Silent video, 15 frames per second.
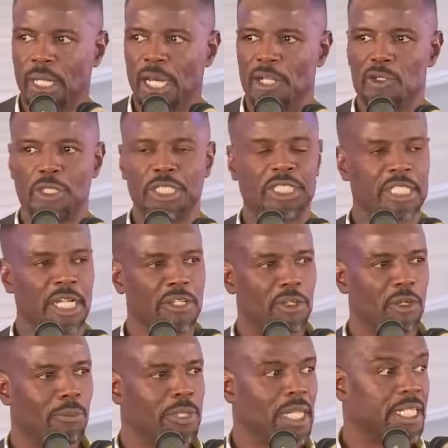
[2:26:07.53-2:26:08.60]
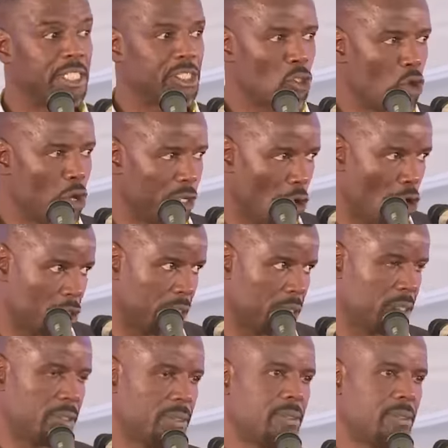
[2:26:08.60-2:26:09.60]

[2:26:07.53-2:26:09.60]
Kandui Stadium, that is going on.